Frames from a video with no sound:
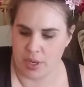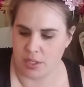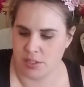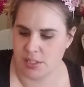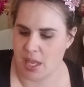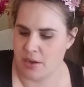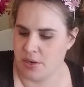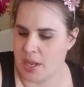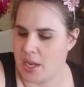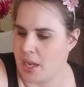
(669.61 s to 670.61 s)
And
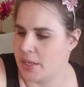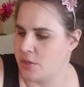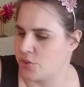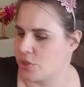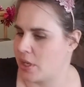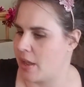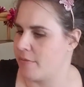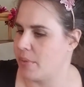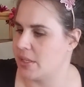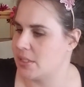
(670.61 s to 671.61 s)
Saturday I usually
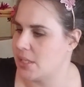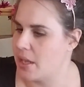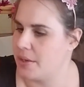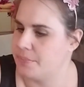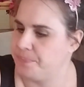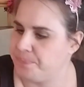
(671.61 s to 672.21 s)
have my son,